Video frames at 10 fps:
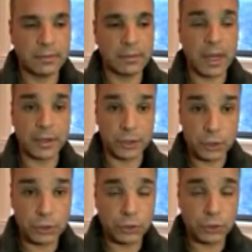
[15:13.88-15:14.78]
our
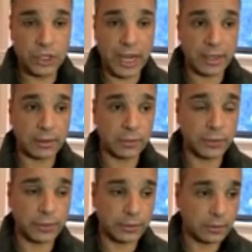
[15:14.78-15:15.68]
YouTube channel,
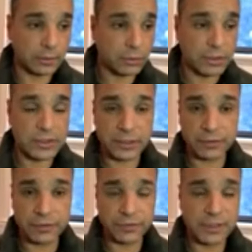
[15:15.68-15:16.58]
we're crossing the
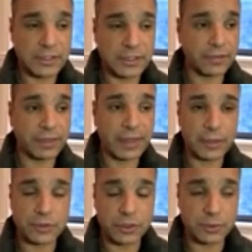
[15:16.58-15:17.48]

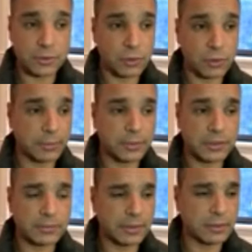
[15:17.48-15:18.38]
57,000
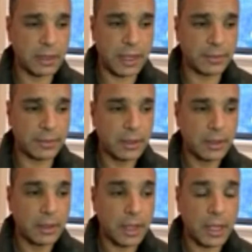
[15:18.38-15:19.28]
subscribers, but I,
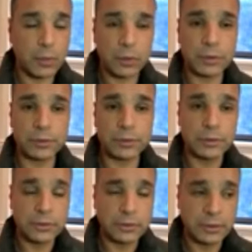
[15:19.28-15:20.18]
I want to
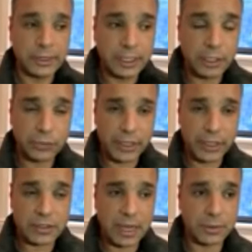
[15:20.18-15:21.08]

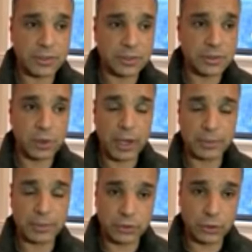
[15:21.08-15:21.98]
increase our
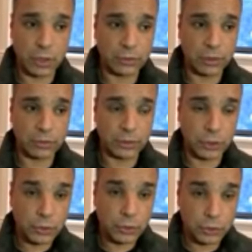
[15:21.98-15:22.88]
subscribers on, on, on
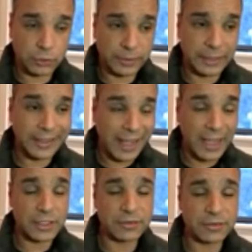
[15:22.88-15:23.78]
YouTube in
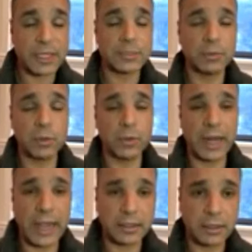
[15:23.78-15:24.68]
case Facebook will
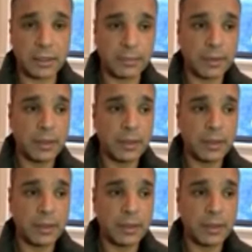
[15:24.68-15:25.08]
act up